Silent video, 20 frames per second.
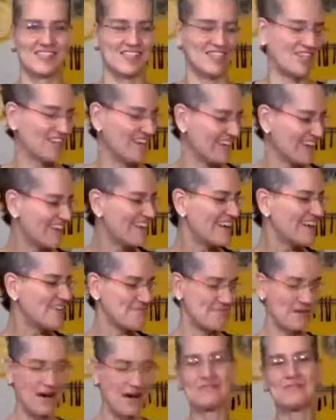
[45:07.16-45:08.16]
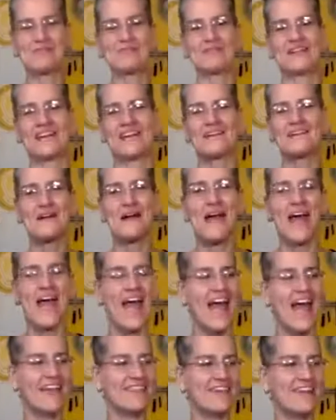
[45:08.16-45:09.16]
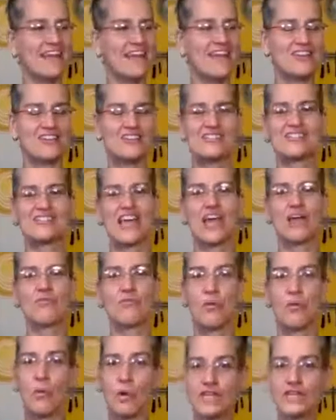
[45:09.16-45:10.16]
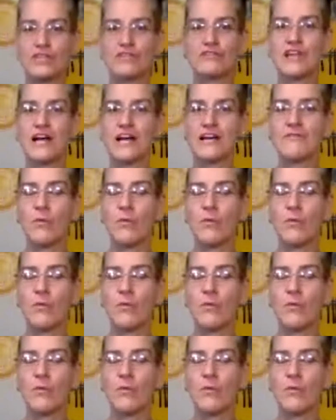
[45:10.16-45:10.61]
Probably. and then I could say, well, what do you like?